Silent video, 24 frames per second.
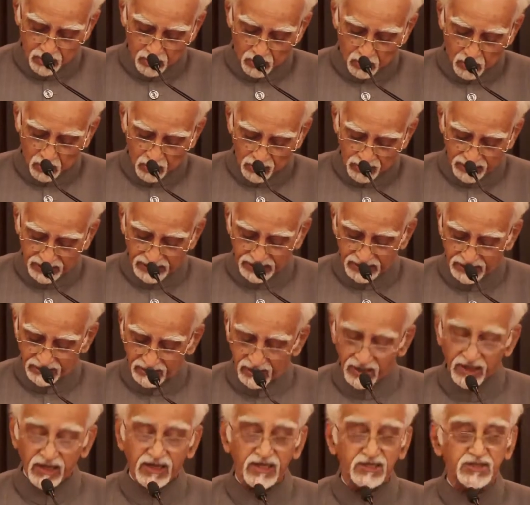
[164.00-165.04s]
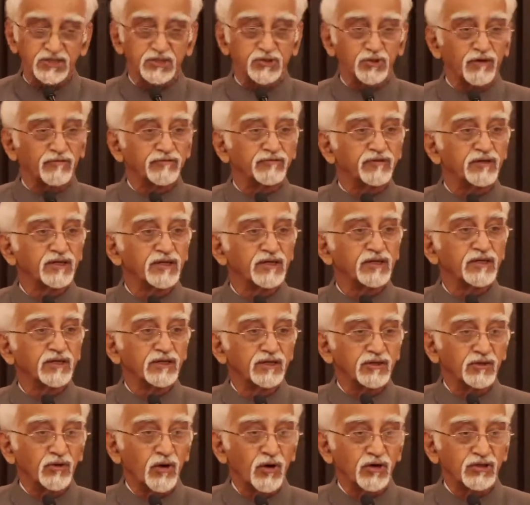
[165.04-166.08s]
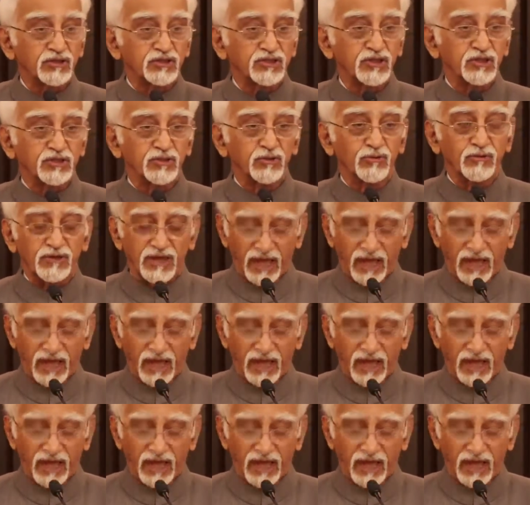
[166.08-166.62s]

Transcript: or in the list of non-scheduled